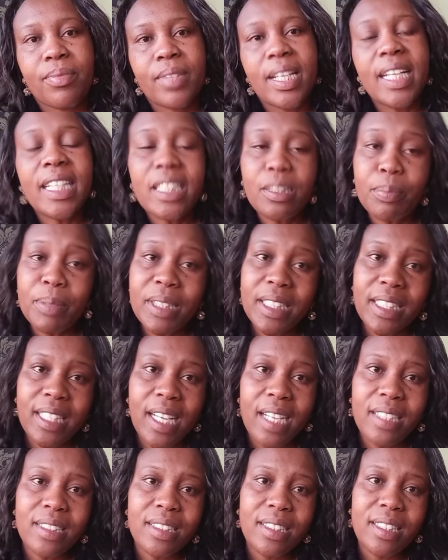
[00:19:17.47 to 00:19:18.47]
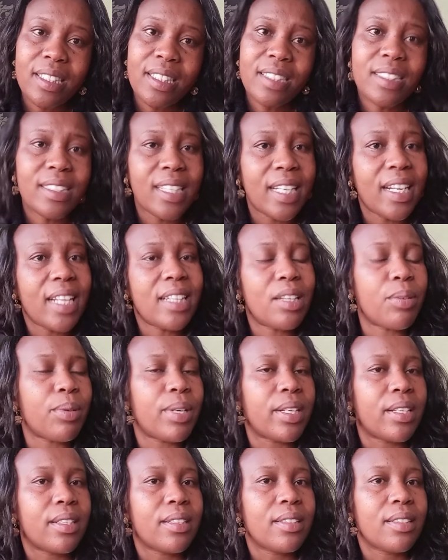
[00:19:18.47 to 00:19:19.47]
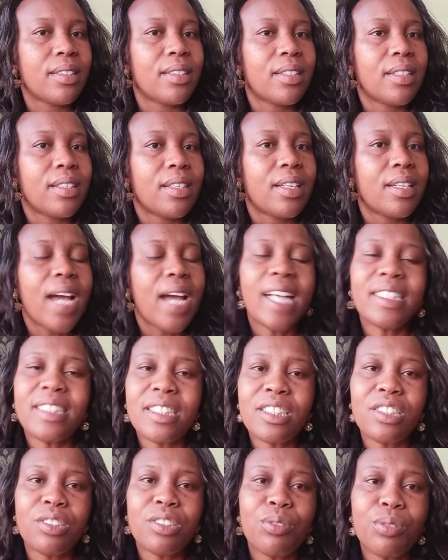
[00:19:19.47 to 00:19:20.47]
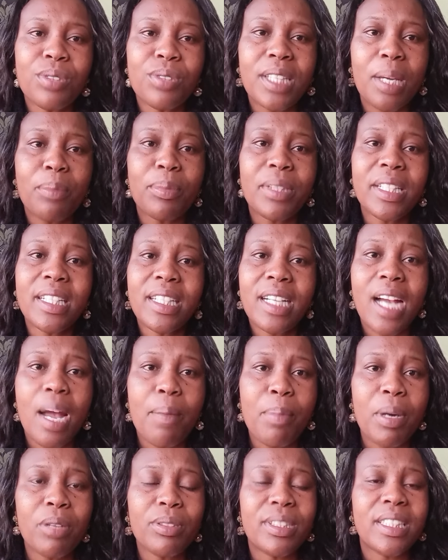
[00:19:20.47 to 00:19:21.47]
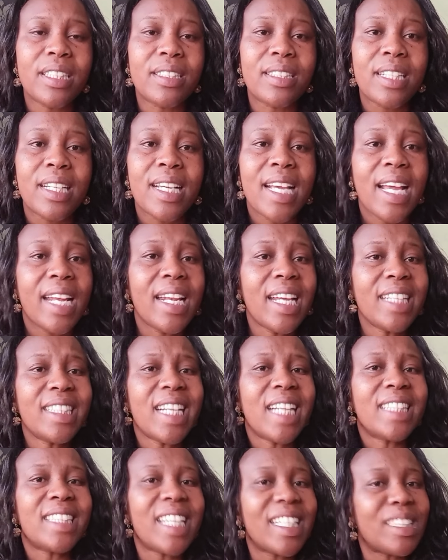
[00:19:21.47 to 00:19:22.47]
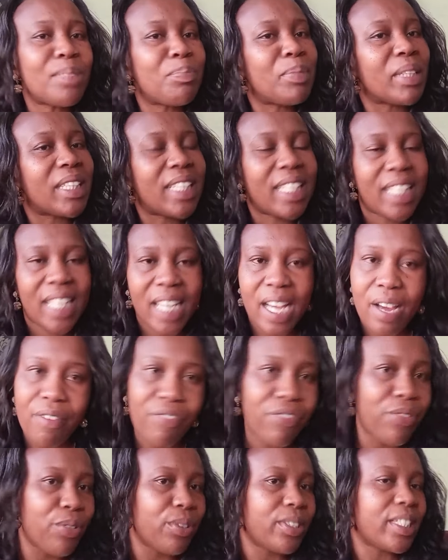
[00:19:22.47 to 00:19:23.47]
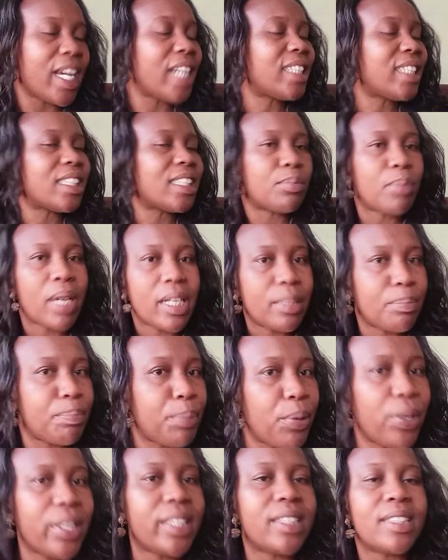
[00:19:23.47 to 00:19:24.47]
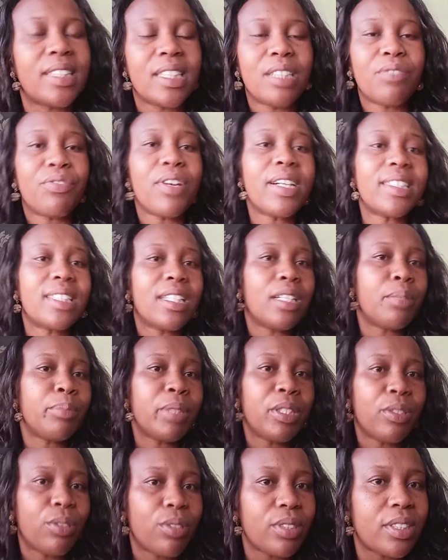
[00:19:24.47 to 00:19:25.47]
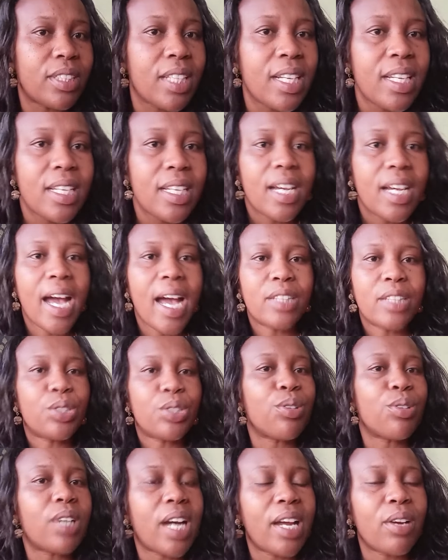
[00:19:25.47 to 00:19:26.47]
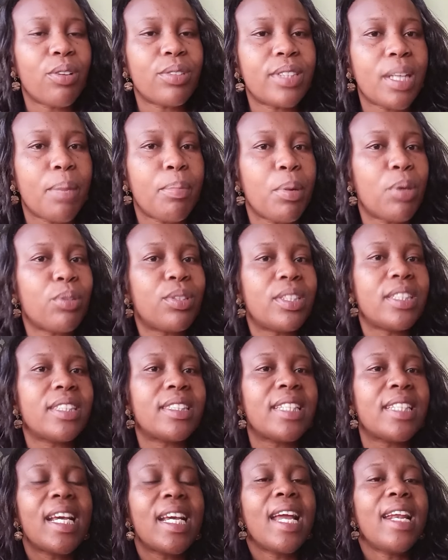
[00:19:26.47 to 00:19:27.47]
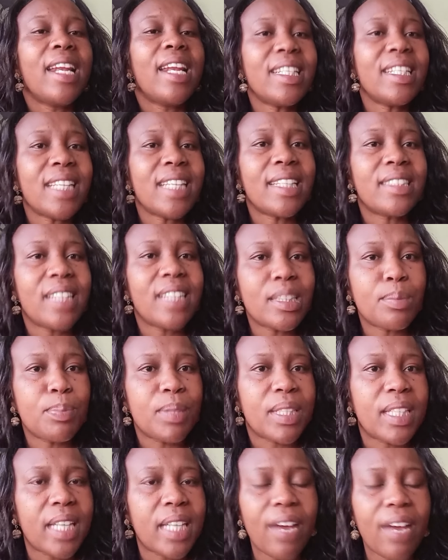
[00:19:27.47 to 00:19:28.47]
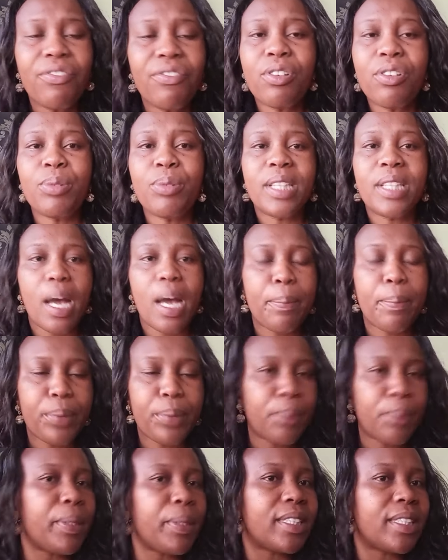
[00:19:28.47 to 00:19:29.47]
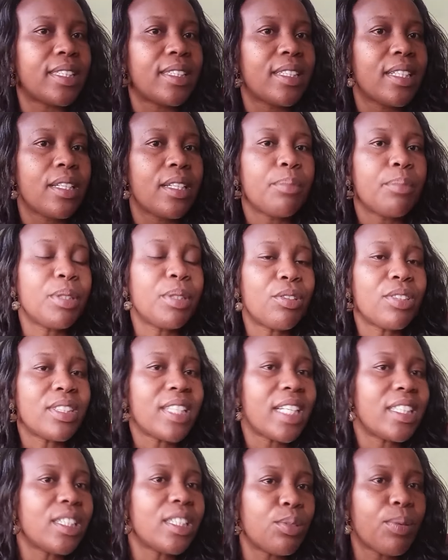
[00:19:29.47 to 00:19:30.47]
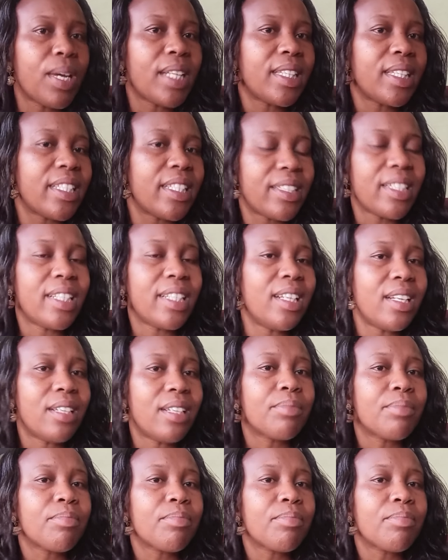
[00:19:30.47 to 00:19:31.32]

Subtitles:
it means that she needs another one. And she should do something about it. Let her just be careful. That is my point. In fact, let me not talk a lot about this. Let her just be careful with her property, because that is where the real